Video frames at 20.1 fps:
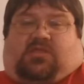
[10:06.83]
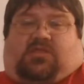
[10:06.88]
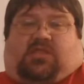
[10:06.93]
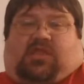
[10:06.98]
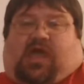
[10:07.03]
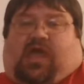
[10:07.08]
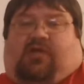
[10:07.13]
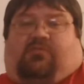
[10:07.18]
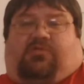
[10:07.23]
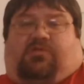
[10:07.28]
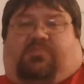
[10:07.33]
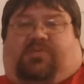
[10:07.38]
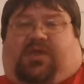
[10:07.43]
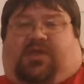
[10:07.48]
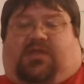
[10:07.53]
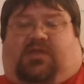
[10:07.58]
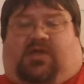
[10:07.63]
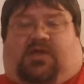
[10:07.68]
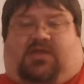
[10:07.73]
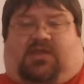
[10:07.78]
I would have
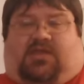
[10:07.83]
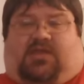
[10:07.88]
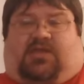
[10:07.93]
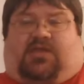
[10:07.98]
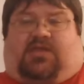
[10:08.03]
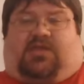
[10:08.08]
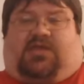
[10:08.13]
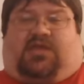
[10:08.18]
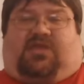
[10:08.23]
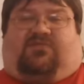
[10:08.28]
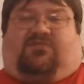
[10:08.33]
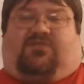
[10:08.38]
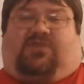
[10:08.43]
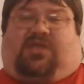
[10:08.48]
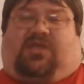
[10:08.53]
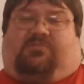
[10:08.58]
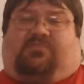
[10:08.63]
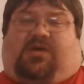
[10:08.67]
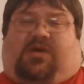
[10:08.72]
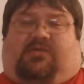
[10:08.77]
paid $9.99 for
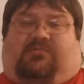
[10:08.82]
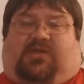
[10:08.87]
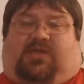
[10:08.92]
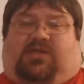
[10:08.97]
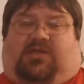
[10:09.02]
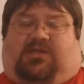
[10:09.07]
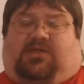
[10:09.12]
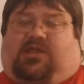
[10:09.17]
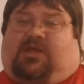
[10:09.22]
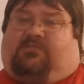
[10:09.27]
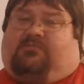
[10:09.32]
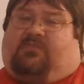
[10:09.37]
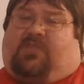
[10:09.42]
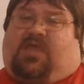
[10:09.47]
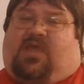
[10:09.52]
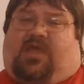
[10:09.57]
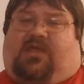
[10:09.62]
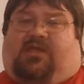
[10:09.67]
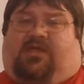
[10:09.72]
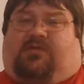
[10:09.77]
that Bobby Heenan. I'm
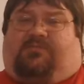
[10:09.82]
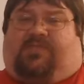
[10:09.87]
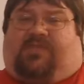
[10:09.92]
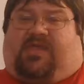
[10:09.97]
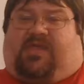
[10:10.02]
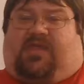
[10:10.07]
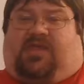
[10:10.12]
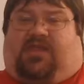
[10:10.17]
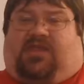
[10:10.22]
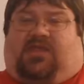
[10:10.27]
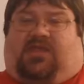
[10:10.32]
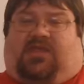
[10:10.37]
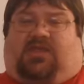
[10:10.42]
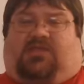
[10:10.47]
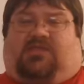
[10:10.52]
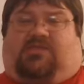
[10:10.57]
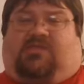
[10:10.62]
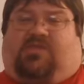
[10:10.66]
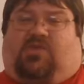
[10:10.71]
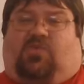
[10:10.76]
kind of upset I didn't
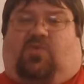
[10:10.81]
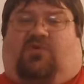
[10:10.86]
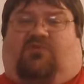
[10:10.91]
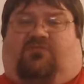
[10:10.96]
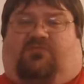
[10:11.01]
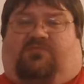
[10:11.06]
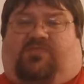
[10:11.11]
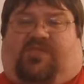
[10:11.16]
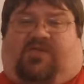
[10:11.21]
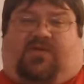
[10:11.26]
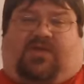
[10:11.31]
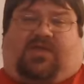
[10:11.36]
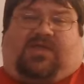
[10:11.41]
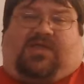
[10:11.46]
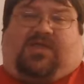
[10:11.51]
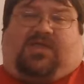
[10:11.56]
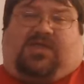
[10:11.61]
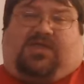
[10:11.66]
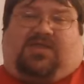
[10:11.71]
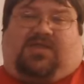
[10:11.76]
get 2 of them so I
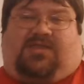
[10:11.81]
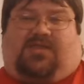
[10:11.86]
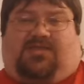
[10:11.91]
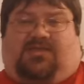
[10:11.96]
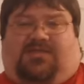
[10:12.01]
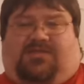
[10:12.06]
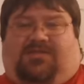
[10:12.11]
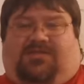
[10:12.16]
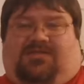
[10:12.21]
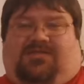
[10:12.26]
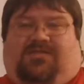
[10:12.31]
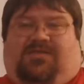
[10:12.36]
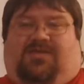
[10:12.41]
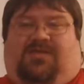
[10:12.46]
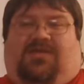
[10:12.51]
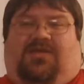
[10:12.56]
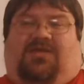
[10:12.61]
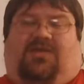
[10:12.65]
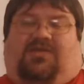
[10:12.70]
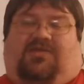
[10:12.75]
could get
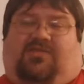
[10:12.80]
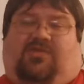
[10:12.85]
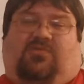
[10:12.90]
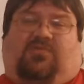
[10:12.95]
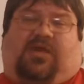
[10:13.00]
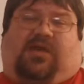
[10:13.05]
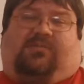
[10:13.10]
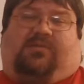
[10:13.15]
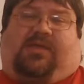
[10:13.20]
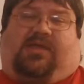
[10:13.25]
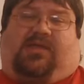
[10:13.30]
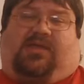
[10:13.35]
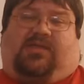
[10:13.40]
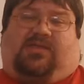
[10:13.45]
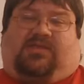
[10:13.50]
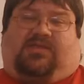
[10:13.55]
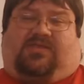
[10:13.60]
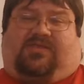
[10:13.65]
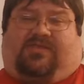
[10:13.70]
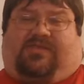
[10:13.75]
2 Bobby
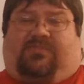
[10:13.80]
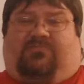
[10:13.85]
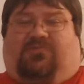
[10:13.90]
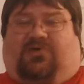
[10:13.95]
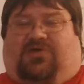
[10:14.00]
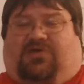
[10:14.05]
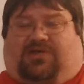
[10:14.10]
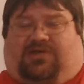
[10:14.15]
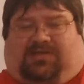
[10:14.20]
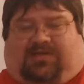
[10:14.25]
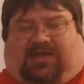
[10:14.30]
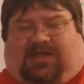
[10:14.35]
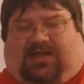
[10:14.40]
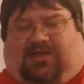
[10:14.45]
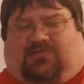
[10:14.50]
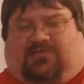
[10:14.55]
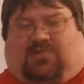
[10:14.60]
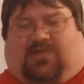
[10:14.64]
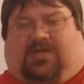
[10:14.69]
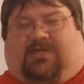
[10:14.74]
Heenans. But
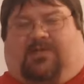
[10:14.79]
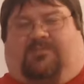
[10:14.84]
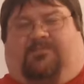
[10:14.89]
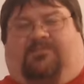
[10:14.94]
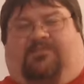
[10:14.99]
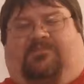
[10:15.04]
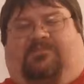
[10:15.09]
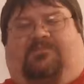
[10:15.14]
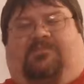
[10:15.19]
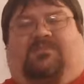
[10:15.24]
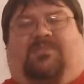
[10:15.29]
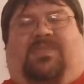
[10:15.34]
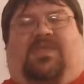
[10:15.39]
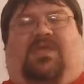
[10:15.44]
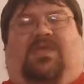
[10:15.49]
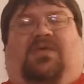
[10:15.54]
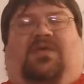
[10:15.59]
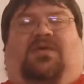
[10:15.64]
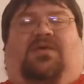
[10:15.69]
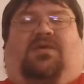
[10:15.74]
anyway,
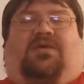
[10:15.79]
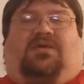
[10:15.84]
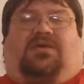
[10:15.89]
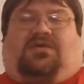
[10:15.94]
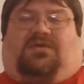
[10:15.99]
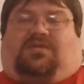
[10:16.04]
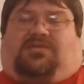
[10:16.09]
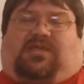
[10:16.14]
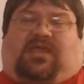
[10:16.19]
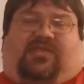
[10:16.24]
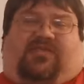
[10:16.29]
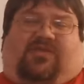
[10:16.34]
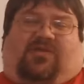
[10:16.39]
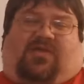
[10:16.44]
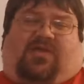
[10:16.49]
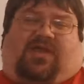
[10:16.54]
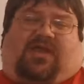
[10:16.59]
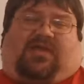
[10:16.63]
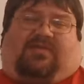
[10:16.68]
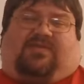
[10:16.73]
that's all
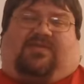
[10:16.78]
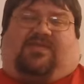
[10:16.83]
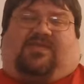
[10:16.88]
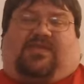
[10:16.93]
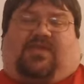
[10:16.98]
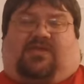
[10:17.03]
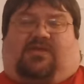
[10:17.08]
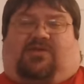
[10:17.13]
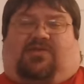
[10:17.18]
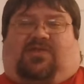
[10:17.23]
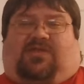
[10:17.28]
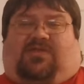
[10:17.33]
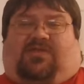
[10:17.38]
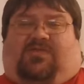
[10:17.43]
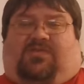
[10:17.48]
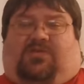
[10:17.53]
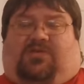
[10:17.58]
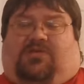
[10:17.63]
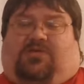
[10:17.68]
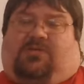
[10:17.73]
I have to say on this
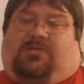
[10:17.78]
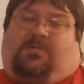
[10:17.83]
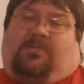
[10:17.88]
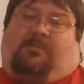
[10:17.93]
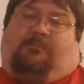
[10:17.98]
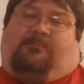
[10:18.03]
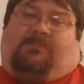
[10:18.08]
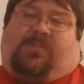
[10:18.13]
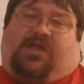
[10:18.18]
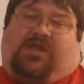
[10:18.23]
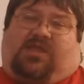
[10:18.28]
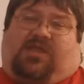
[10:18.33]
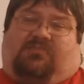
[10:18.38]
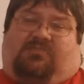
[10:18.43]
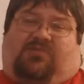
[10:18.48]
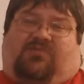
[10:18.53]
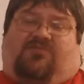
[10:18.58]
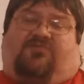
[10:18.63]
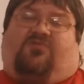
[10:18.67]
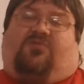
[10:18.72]
one. My name
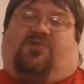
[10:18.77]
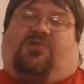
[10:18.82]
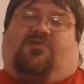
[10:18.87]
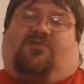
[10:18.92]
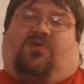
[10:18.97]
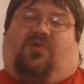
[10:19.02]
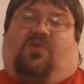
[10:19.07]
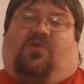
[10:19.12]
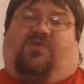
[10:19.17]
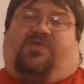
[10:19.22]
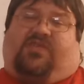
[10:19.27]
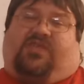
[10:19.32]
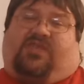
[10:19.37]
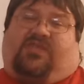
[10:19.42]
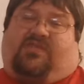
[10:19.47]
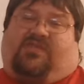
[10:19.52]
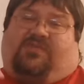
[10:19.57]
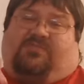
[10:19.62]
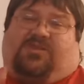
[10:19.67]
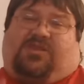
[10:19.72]
is George Coles, and
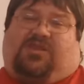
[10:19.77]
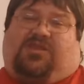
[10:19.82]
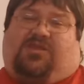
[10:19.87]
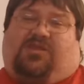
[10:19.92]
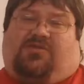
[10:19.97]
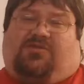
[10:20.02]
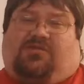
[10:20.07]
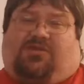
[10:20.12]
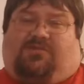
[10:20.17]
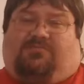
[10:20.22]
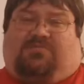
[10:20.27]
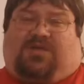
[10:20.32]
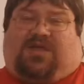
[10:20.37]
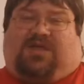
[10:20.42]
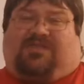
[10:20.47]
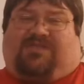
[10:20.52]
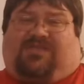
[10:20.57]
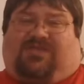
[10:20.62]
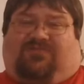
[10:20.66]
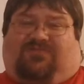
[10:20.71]
this has been another
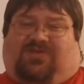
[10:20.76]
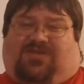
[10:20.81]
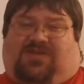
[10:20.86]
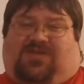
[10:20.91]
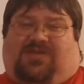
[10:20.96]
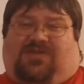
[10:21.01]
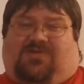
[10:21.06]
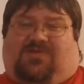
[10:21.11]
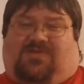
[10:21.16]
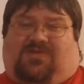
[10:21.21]
unboxing video.